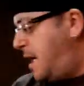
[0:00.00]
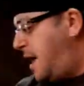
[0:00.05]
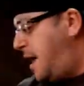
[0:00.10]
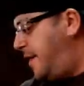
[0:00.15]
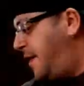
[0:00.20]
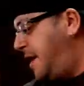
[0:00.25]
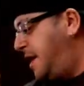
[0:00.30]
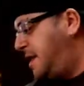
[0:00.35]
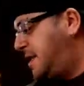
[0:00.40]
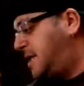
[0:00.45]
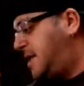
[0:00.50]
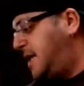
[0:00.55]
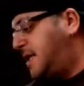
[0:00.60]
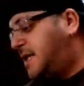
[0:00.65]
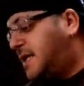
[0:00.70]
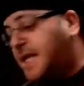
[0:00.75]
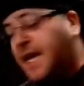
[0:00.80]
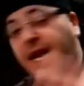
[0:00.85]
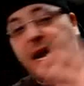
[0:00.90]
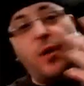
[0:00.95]
And then he
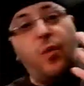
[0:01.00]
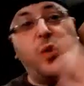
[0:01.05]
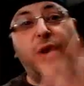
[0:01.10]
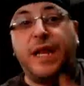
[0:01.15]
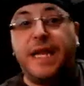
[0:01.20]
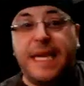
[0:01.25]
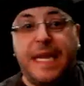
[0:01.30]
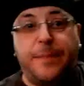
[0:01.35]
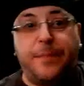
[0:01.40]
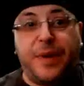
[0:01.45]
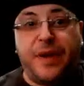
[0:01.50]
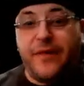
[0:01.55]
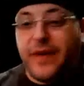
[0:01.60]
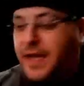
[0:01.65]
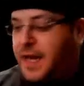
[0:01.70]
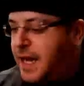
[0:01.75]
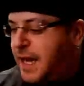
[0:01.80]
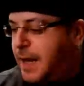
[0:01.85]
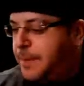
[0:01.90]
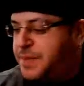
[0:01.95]
said, Sid, I really need
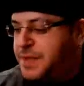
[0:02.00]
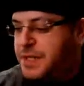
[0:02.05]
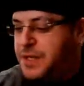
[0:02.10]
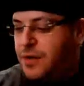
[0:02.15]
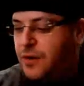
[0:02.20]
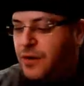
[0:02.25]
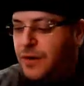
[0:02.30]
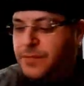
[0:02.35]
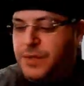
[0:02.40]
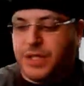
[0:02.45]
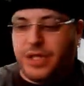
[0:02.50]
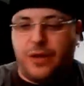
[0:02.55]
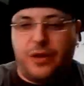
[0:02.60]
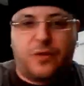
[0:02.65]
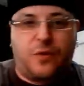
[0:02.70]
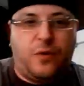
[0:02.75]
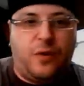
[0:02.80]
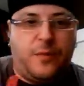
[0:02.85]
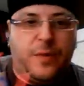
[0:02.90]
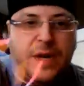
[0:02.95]
pivot cups, so I'm just going
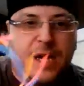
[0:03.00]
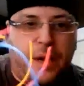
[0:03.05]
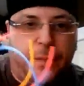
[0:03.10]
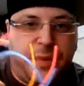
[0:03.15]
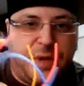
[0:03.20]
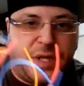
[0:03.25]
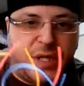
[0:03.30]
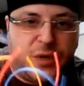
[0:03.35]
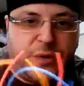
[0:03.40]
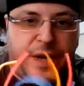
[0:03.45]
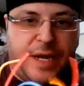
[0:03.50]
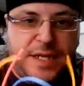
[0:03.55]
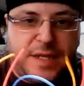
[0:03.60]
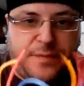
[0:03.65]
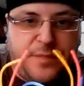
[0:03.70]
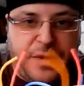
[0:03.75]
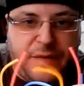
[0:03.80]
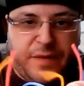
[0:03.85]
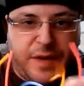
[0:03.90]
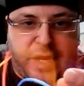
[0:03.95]
to throw him a couple of
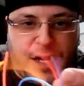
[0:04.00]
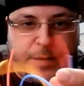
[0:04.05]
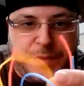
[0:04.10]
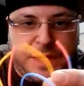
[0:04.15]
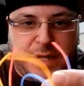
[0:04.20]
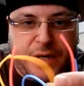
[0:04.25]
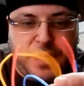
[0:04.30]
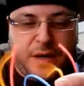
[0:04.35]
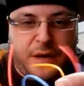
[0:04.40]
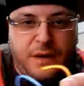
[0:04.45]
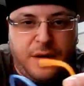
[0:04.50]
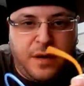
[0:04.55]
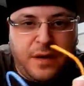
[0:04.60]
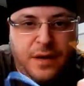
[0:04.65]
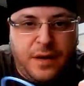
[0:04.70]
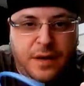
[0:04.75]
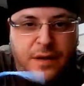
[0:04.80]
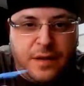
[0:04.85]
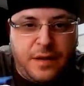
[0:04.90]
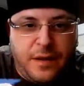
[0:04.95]
strands of pivot cups here.
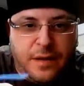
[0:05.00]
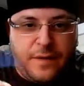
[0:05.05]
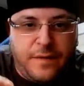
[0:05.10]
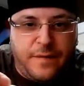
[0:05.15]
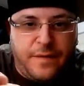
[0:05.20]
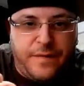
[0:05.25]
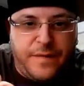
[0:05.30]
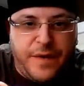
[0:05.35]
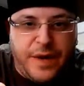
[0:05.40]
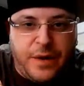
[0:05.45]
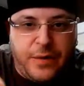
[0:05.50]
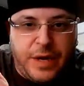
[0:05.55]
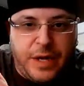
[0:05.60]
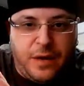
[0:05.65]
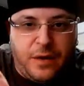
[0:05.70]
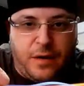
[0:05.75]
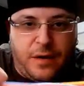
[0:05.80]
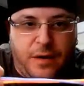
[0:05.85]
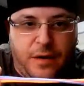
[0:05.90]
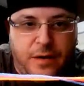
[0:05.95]
They're very
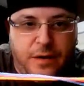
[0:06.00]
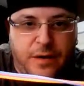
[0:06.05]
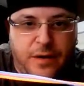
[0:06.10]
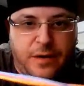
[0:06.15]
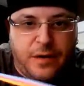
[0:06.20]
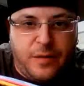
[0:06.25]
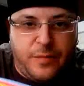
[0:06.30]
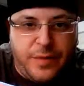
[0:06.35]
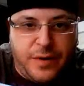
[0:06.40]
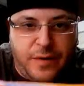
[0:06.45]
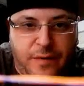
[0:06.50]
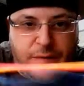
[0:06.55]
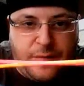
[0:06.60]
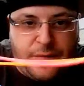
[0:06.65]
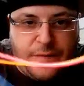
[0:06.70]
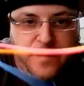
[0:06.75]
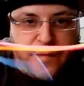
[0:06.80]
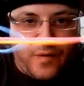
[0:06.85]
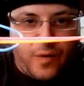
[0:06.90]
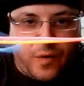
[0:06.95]
long. They're
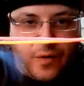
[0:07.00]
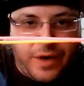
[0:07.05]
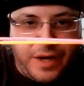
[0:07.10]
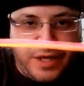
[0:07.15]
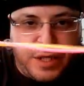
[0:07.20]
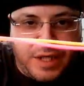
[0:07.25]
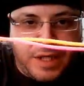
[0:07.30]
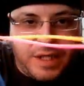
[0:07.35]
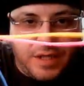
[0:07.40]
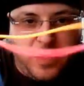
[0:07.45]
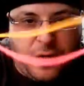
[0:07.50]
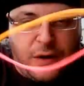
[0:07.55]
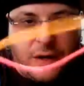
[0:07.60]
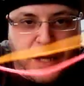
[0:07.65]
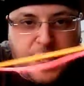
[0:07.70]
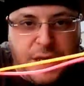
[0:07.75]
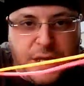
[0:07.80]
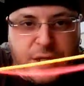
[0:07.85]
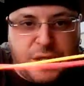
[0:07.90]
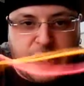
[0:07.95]
about 4 inches
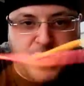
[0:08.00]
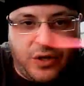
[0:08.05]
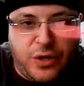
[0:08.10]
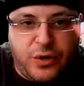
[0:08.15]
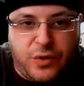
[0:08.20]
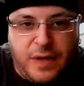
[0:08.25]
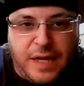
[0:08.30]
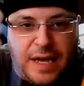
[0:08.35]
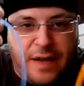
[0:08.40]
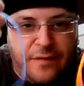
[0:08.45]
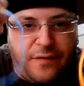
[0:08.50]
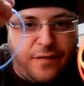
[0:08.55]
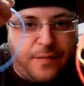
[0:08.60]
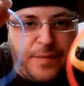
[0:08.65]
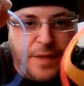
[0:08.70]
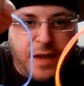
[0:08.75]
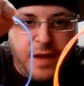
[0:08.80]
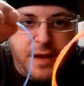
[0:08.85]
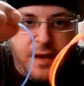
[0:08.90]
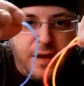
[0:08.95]
long each, so you'll
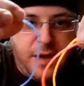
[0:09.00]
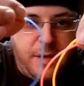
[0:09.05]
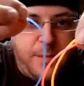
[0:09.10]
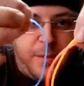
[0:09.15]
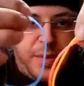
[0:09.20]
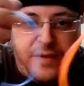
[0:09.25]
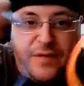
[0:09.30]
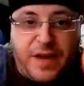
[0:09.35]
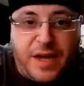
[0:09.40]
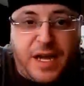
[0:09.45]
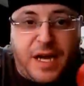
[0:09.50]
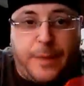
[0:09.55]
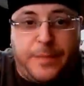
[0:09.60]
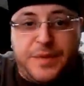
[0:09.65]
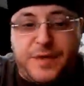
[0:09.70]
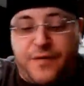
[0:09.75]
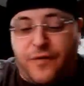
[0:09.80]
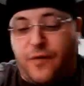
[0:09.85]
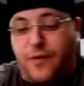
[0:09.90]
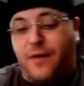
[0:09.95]
have pivot
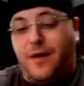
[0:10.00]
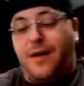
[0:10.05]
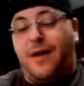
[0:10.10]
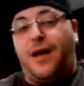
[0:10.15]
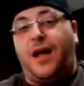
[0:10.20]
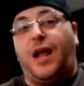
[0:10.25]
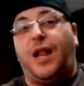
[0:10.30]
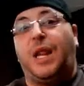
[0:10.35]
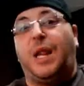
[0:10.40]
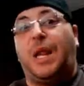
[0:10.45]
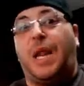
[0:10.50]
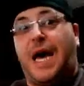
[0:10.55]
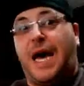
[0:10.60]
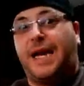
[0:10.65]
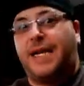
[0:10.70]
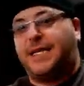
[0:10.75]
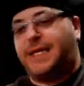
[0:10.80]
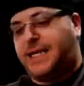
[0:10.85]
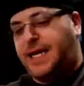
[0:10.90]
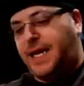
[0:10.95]
cups for a
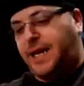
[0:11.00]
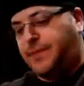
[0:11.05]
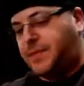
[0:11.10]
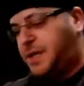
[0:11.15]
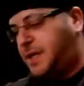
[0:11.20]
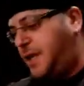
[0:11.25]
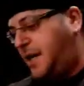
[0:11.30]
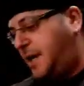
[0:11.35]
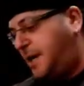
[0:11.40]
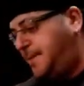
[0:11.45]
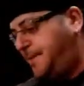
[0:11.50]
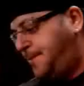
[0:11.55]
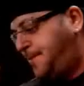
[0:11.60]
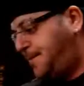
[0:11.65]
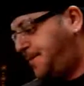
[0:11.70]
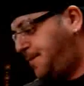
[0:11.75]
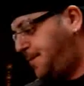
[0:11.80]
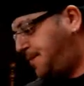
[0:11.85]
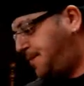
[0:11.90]
lot of setups there.